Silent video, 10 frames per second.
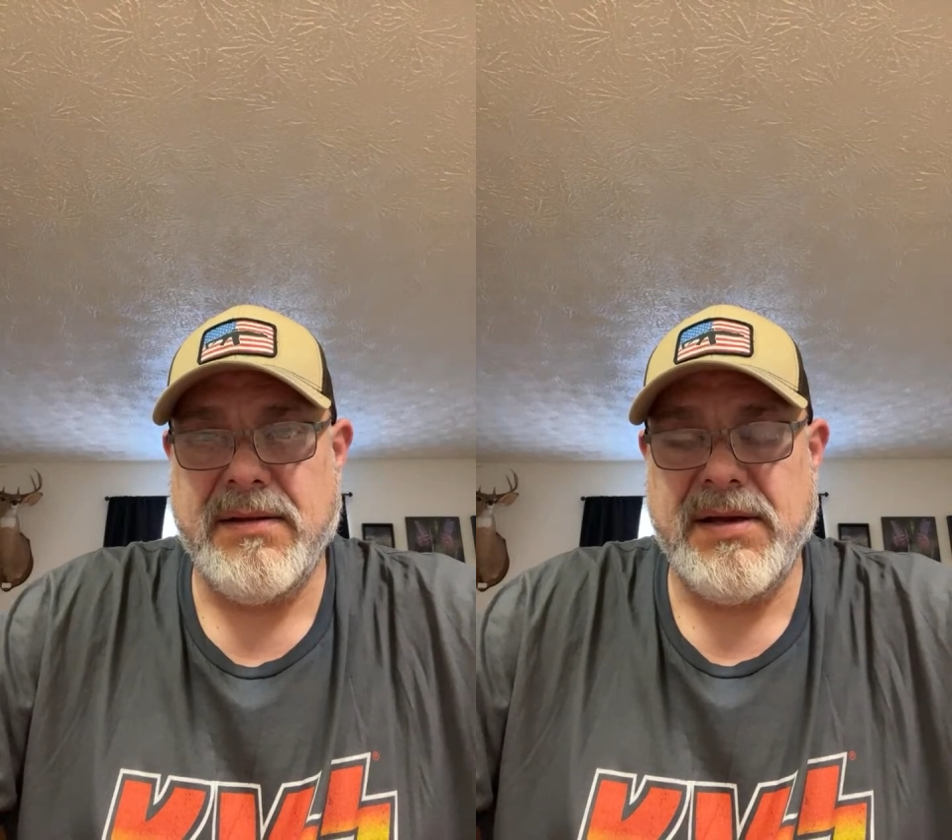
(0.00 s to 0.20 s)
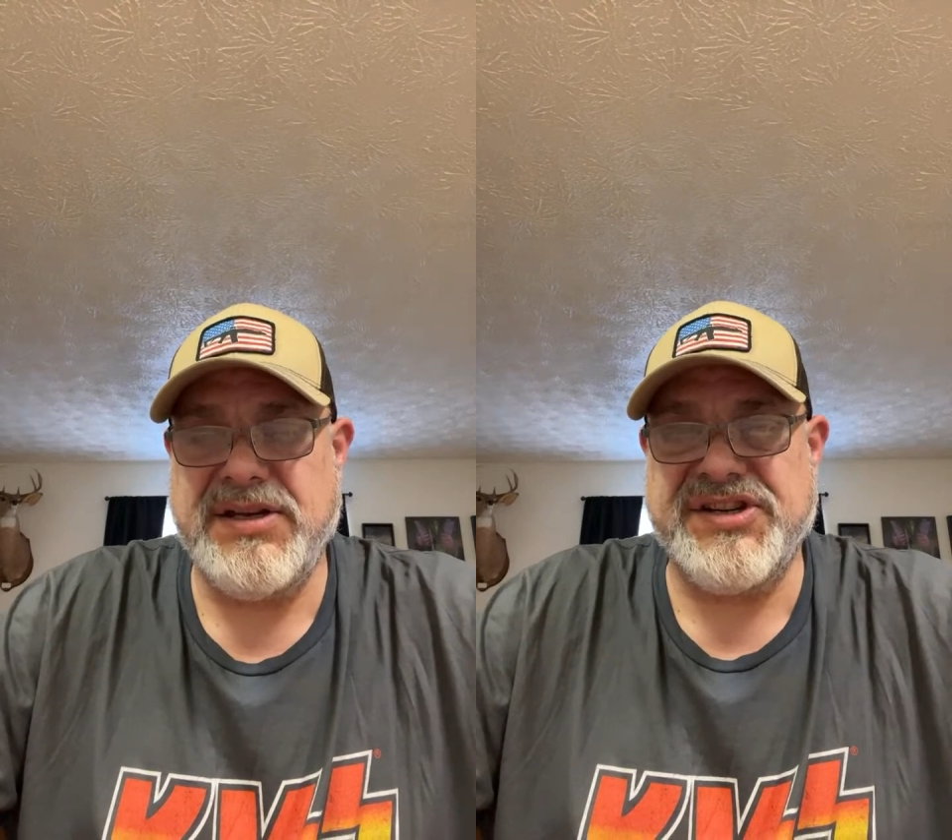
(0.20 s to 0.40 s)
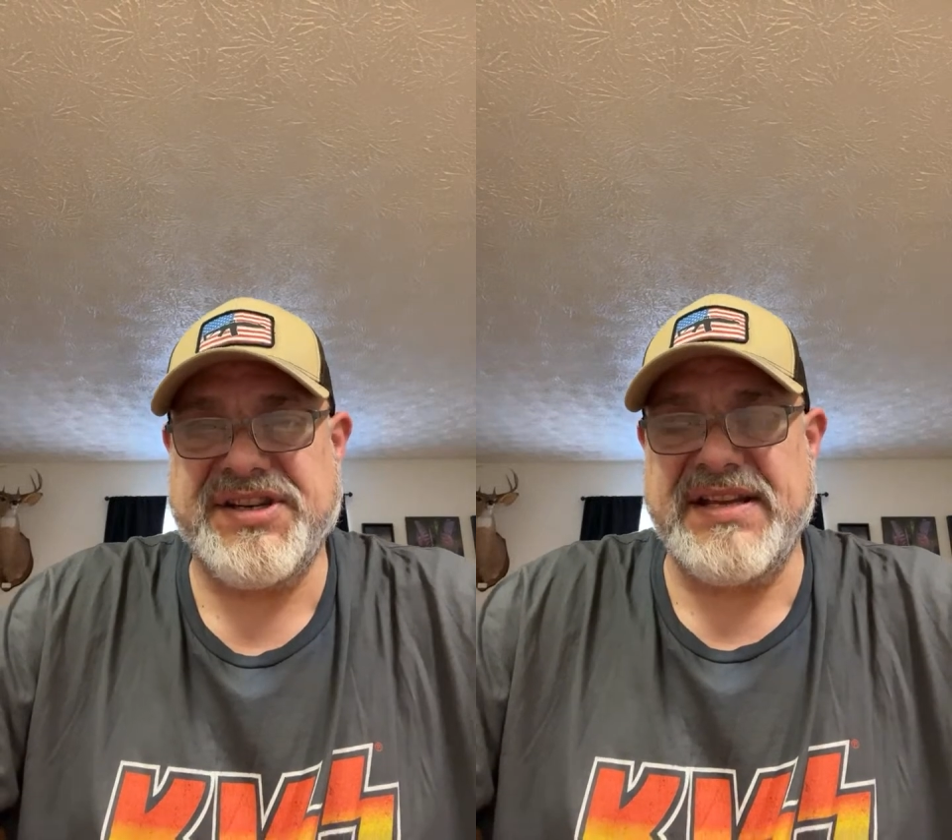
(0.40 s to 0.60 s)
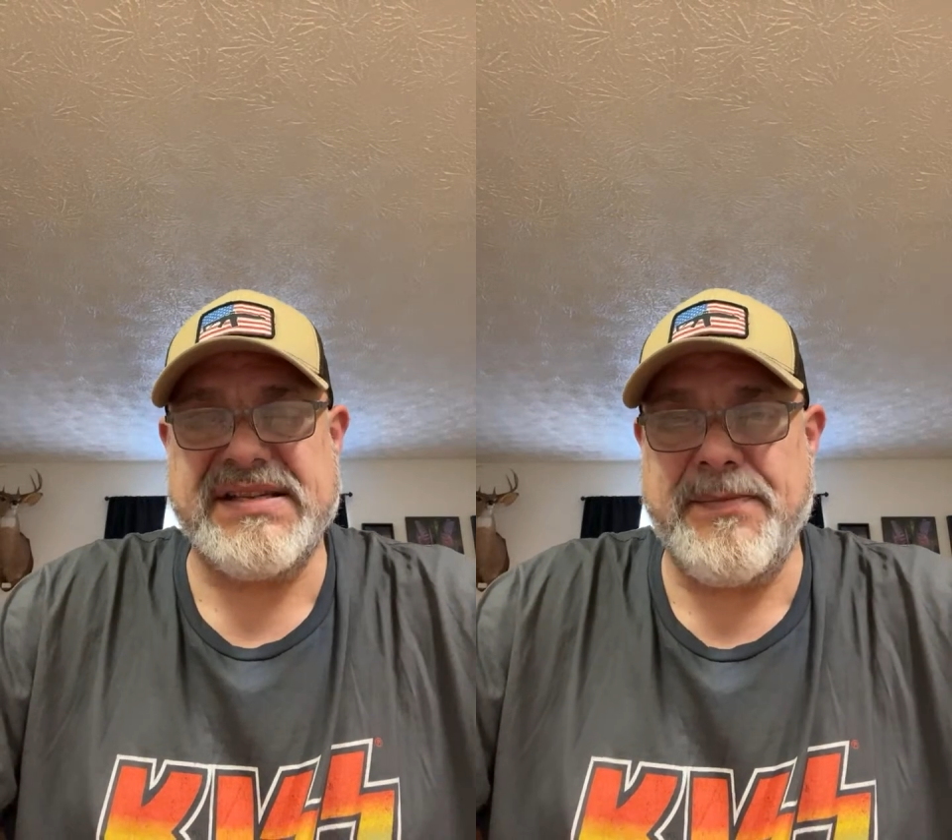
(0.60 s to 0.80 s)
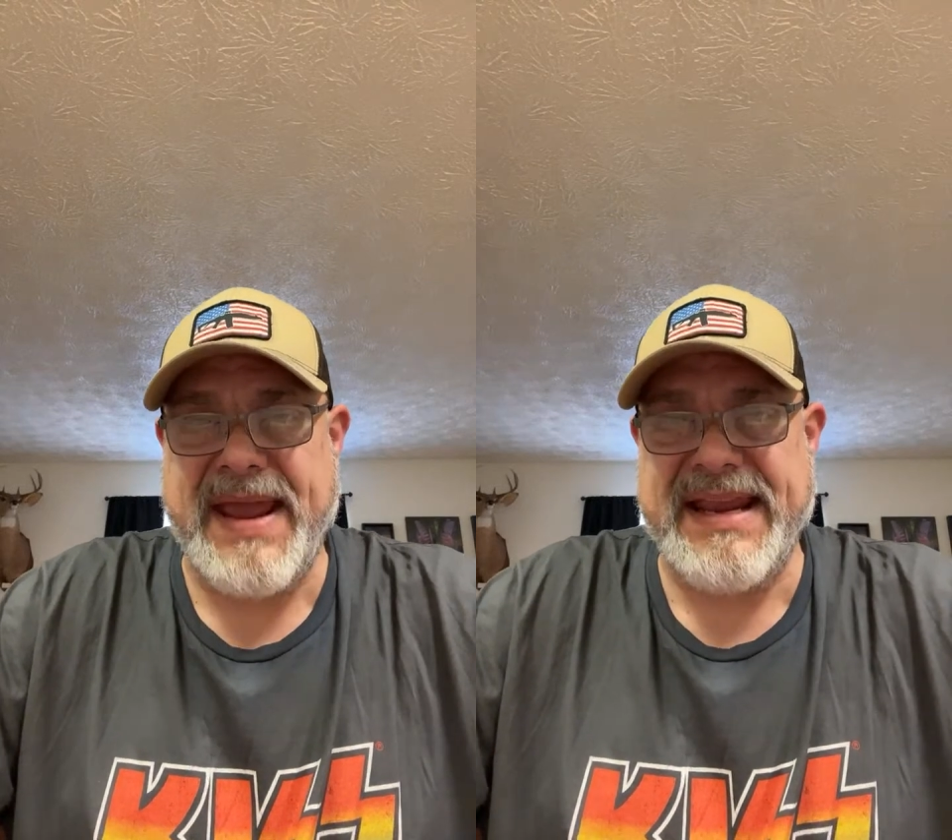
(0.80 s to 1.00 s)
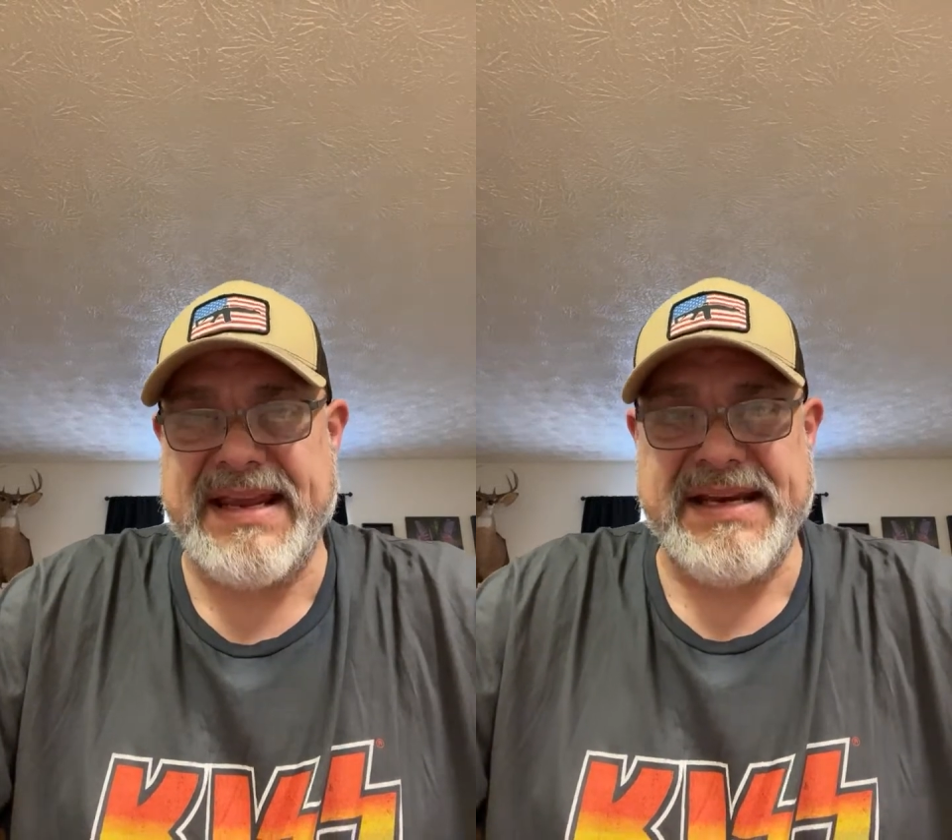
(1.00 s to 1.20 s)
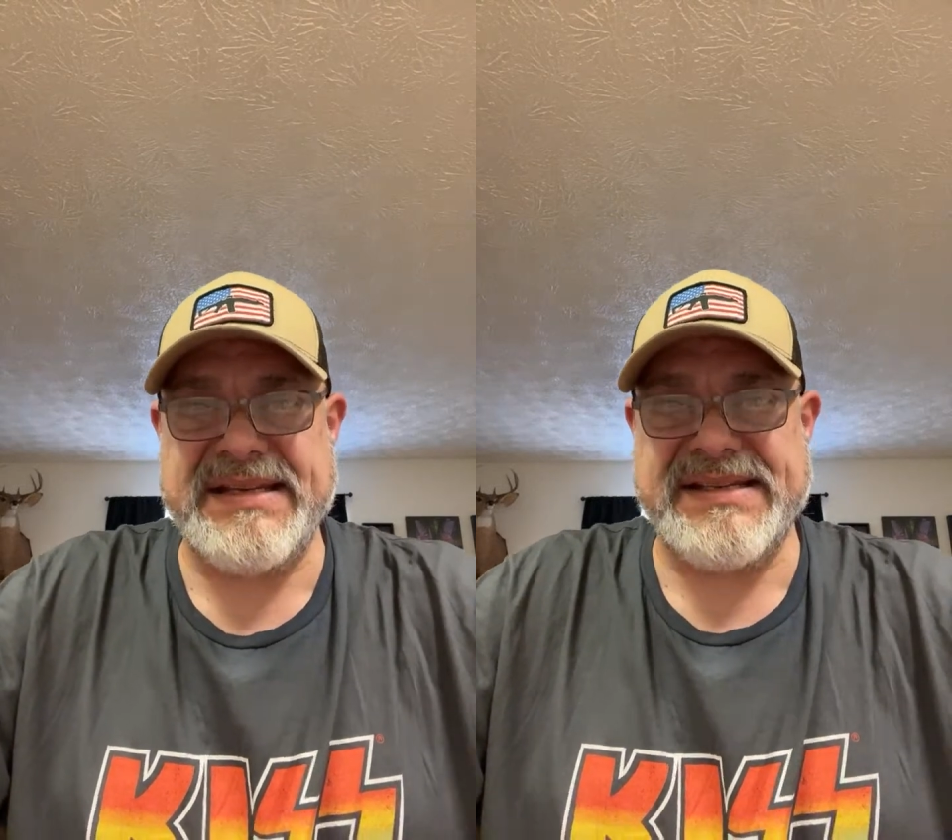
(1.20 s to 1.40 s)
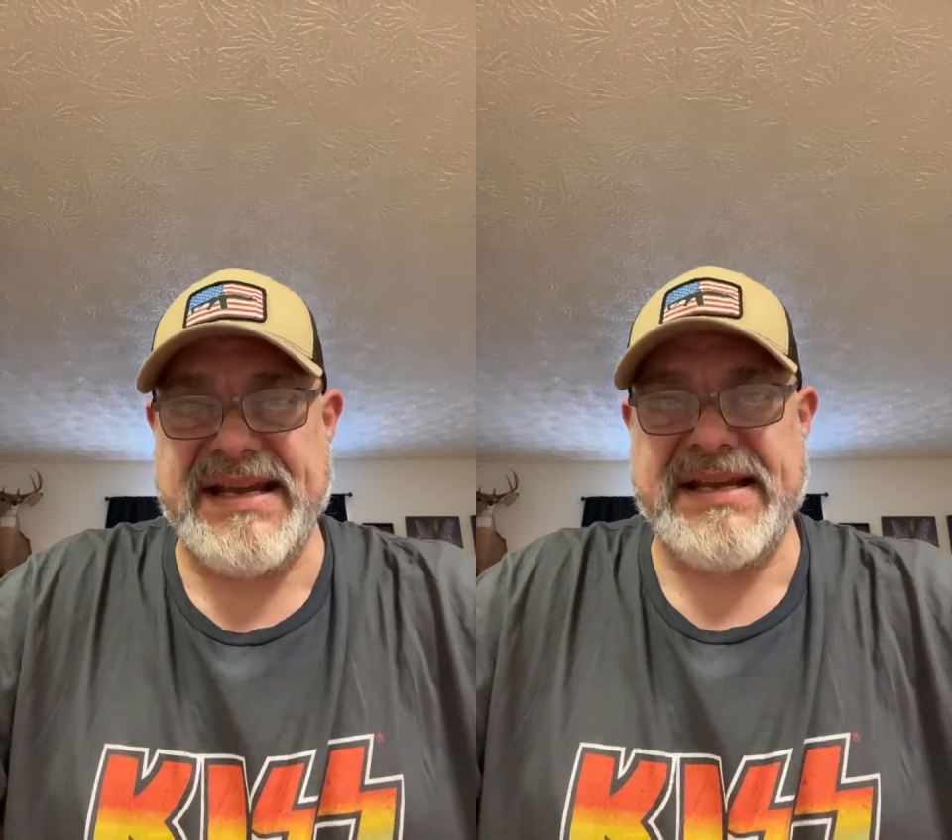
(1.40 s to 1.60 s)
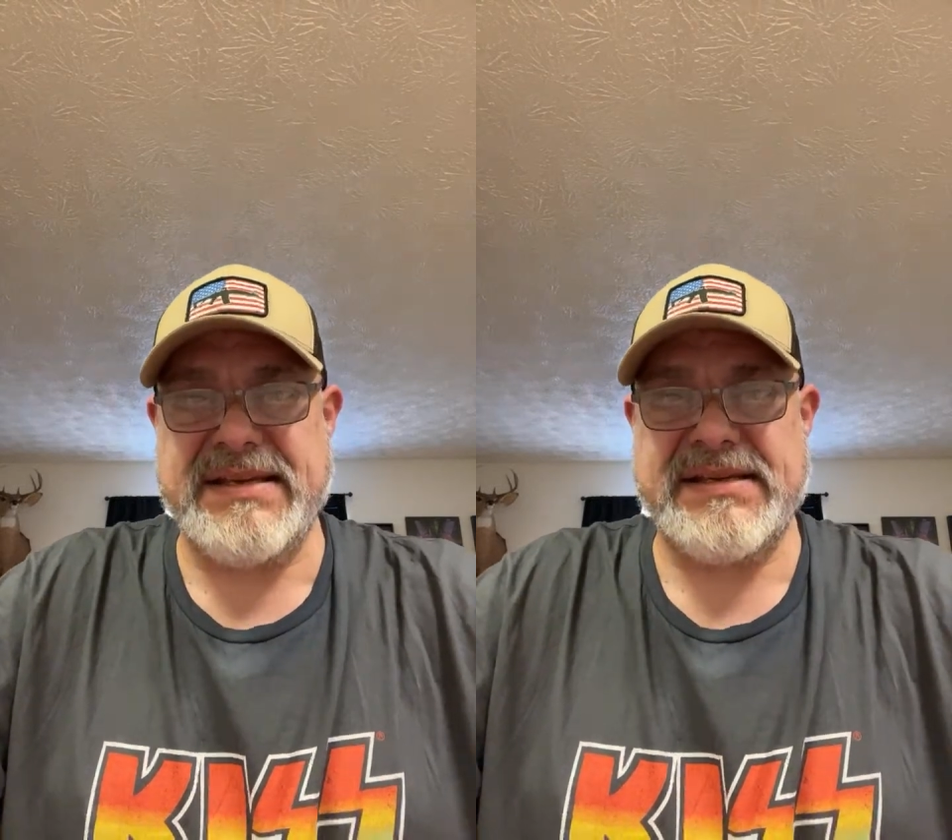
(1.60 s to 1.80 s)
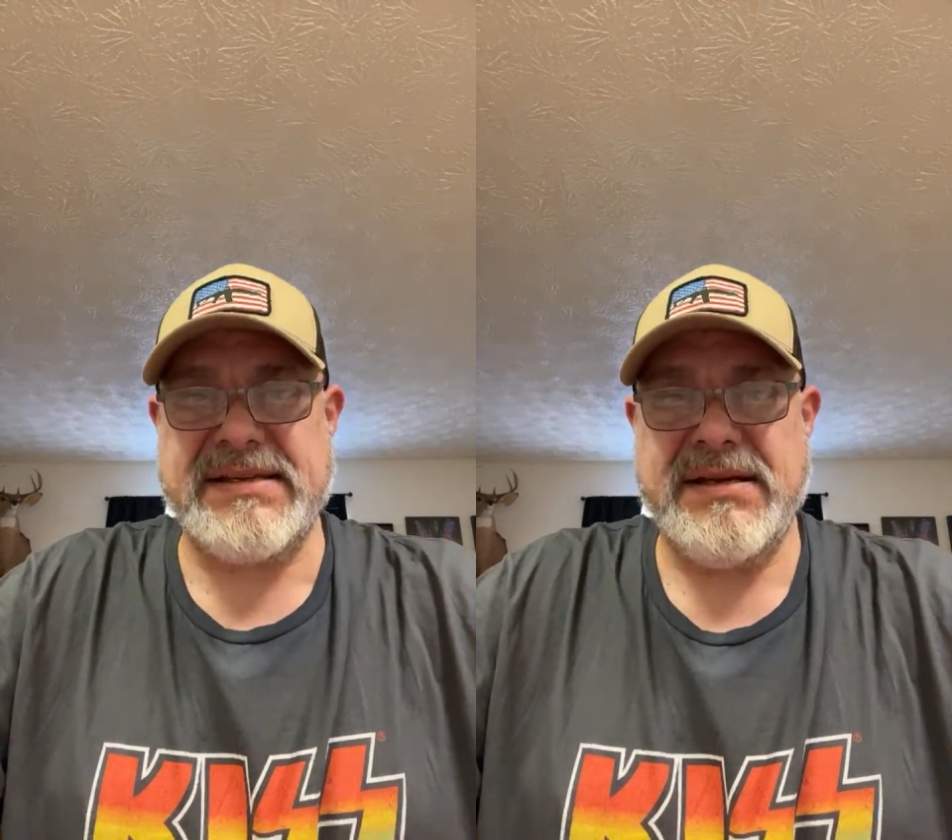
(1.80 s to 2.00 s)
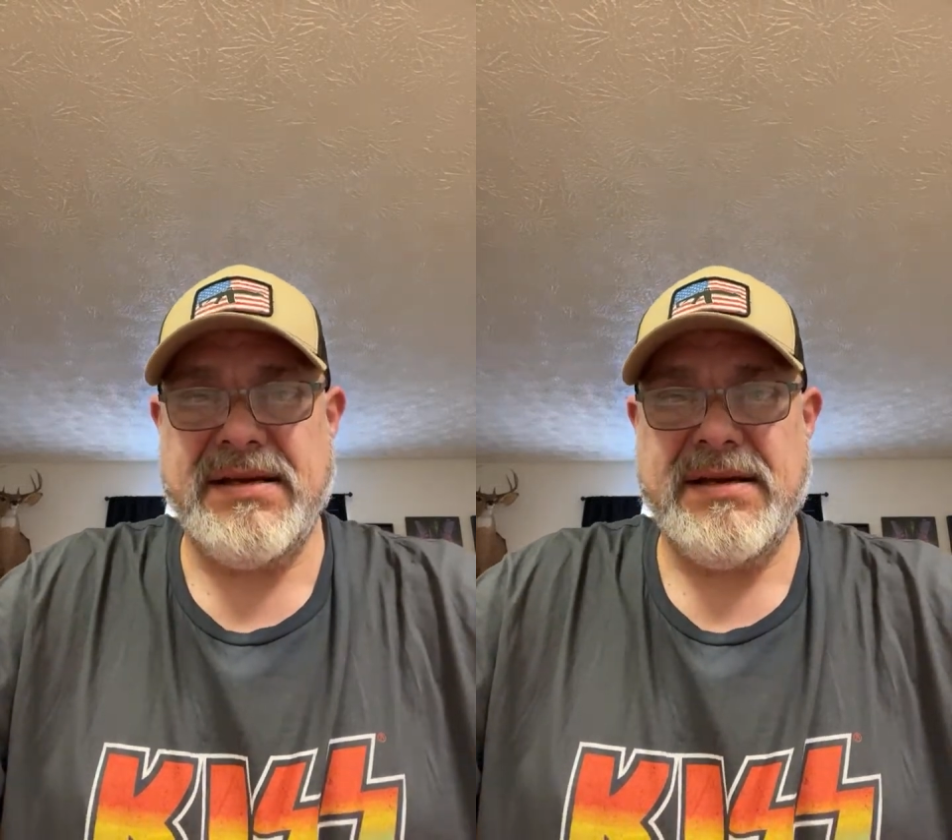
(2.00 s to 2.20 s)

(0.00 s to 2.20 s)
It just doesn't make any sense.